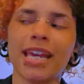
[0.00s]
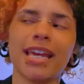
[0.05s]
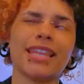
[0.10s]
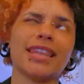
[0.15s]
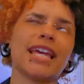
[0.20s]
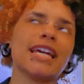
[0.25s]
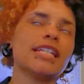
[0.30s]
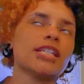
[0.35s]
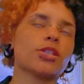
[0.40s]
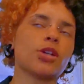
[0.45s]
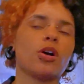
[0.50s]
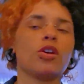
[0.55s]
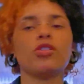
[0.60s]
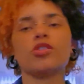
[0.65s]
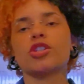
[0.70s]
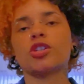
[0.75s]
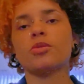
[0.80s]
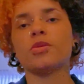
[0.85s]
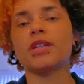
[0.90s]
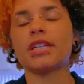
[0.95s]
That is
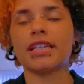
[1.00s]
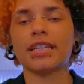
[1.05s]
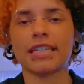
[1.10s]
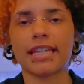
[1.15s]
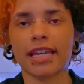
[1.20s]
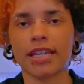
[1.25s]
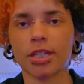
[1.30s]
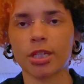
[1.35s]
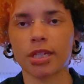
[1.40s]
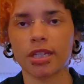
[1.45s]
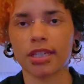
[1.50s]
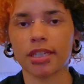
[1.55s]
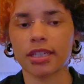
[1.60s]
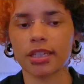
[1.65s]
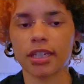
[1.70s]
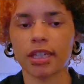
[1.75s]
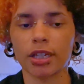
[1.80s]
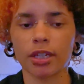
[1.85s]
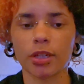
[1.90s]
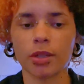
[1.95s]
also an intention,
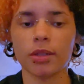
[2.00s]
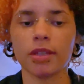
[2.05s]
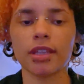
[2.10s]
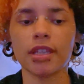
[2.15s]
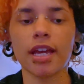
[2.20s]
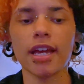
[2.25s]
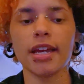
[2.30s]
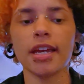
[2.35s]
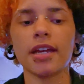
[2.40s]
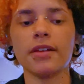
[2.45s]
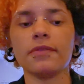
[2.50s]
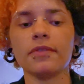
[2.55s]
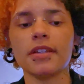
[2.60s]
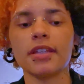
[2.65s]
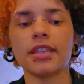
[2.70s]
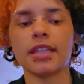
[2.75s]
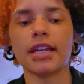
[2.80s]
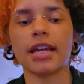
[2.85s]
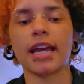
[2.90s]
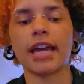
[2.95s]
you know, not
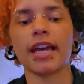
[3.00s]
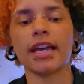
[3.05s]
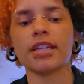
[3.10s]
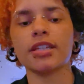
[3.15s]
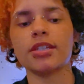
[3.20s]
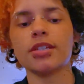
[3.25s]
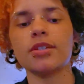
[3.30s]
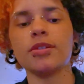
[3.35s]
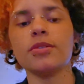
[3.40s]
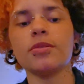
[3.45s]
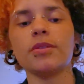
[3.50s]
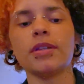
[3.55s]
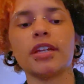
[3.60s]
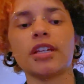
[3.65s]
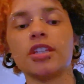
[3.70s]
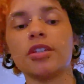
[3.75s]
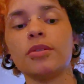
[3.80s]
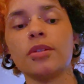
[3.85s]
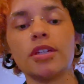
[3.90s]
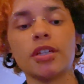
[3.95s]
everything has to,
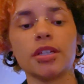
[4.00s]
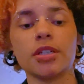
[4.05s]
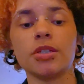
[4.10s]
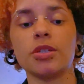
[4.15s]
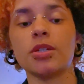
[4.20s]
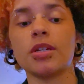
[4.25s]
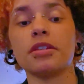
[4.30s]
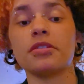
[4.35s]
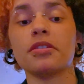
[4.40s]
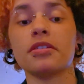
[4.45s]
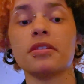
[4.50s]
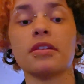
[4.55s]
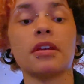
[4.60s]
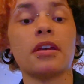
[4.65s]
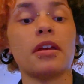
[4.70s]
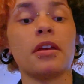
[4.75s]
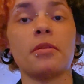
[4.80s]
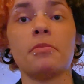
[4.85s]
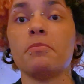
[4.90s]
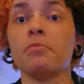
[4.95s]
like, you could just
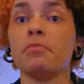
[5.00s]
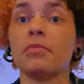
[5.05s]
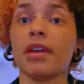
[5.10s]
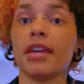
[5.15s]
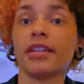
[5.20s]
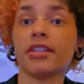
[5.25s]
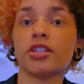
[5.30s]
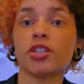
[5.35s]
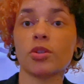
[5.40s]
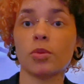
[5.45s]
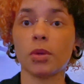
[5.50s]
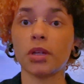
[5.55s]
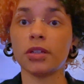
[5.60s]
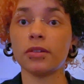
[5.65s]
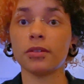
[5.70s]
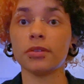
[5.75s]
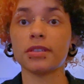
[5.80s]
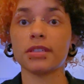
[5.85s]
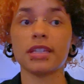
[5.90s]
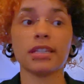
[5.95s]
make
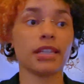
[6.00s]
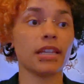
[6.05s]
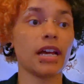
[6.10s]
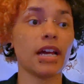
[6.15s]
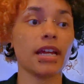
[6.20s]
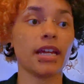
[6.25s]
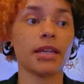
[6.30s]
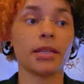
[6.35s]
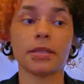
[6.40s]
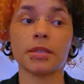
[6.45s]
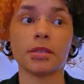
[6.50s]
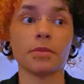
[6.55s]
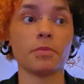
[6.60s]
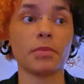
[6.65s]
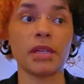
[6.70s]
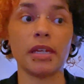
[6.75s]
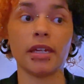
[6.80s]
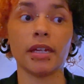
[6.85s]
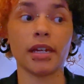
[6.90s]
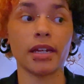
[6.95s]
squiggles and lines
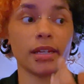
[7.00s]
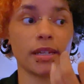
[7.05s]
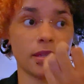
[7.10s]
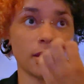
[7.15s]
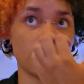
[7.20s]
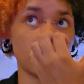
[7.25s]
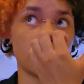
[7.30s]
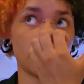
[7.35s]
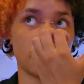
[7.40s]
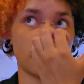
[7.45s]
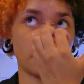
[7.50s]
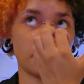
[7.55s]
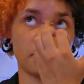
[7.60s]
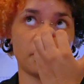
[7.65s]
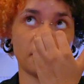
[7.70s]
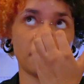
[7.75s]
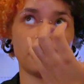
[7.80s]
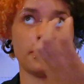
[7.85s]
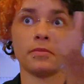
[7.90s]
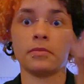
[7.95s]
because
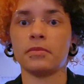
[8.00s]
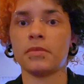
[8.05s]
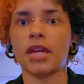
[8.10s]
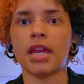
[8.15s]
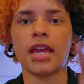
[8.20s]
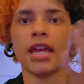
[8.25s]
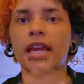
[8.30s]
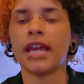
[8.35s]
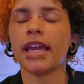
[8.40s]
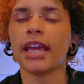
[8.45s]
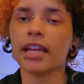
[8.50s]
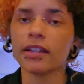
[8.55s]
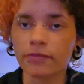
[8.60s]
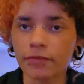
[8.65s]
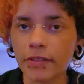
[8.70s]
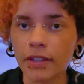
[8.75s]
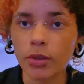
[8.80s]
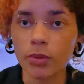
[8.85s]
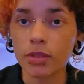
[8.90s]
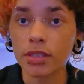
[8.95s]
it
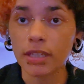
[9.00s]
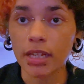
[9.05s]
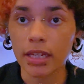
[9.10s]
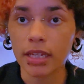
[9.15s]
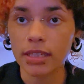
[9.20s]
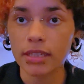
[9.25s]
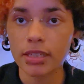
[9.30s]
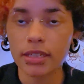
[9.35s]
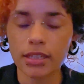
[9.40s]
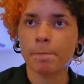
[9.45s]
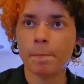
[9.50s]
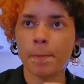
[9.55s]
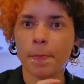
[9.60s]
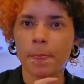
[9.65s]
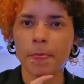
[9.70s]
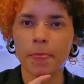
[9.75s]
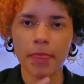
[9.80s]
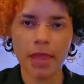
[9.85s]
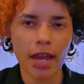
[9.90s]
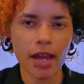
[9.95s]
feels nice.
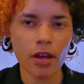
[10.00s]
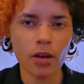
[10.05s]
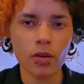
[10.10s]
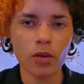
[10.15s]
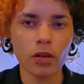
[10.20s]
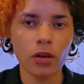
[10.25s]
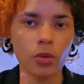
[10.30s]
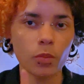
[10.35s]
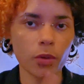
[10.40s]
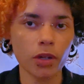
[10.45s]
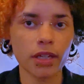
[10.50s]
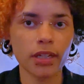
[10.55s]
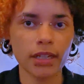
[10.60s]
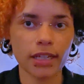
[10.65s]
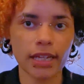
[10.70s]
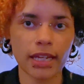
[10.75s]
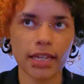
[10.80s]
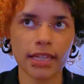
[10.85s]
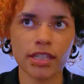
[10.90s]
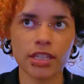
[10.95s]
Now we're gonna
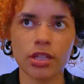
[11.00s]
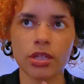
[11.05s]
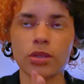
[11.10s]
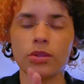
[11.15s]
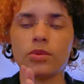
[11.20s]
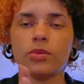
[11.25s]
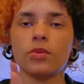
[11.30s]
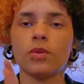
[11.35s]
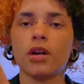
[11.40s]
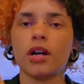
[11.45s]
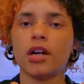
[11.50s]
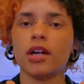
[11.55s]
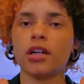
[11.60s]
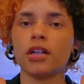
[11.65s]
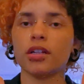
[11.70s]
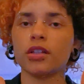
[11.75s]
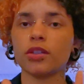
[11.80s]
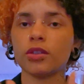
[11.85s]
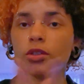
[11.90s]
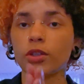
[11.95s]
get into
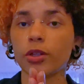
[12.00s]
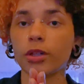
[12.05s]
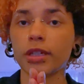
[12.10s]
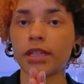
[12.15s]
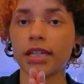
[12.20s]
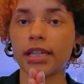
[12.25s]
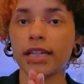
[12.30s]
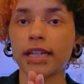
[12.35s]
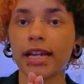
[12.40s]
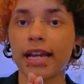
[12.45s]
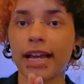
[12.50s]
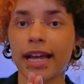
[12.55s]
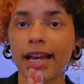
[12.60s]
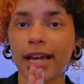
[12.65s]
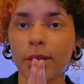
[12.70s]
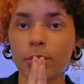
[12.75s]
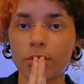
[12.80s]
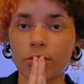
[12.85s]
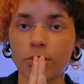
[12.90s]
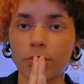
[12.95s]
learning
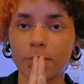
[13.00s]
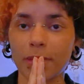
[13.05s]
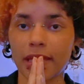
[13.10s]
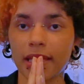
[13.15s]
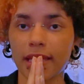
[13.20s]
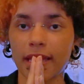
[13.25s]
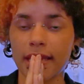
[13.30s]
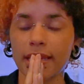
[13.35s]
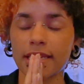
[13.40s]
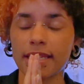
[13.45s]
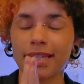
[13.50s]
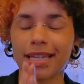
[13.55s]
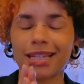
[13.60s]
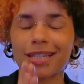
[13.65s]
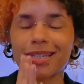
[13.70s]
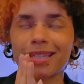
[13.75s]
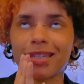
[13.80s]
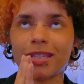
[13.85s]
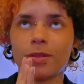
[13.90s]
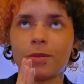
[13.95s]
how to make a
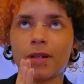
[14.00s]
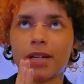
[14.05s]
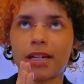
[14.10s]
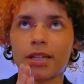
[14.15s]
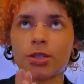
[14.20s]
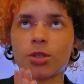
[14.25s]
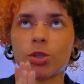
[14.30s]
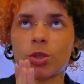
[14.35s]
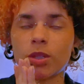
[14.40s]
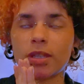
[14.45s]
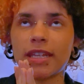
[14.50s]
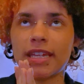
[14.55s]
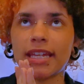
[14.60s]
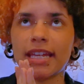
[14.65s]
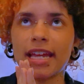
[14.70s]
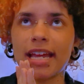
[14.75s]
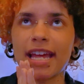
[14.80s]
sketch that you actually